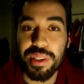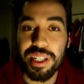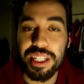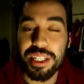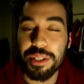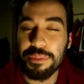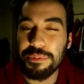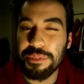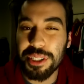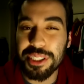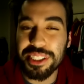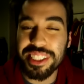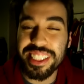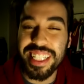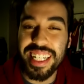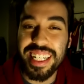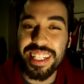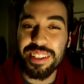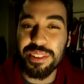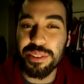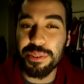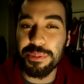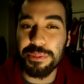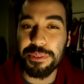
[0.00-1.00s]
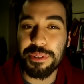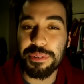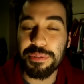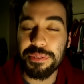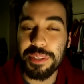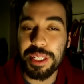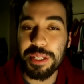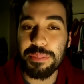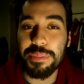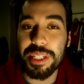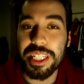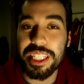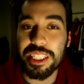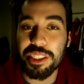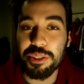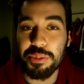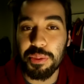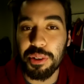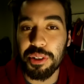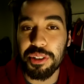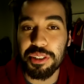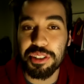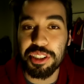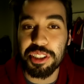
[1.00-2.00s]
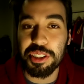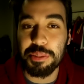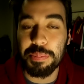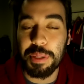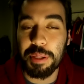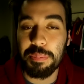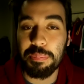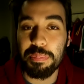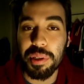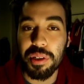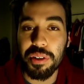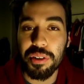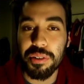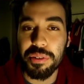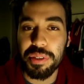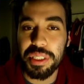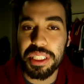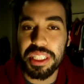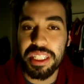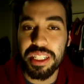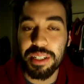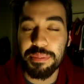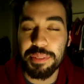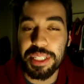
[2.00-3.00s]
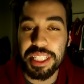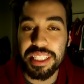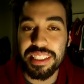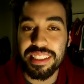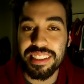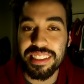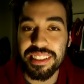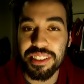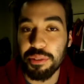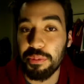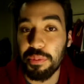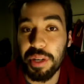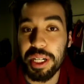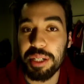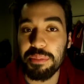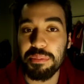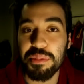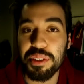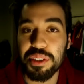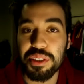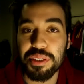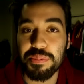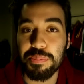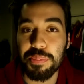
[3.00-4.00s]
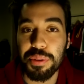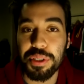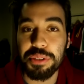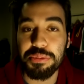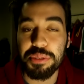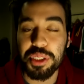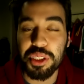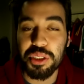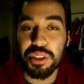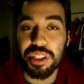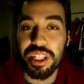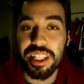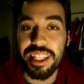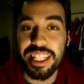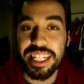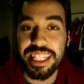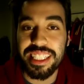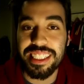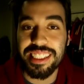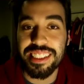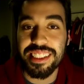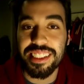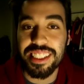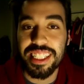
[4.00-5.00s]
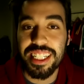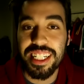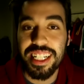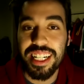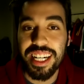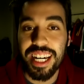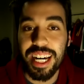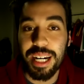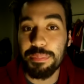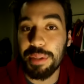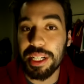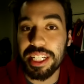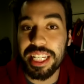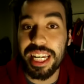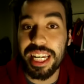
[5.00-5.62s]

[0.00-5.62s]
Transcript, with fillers: like the first ten or fifteen minutes were just a bit blurry. I mean, the rain was pretty much on the lens, and my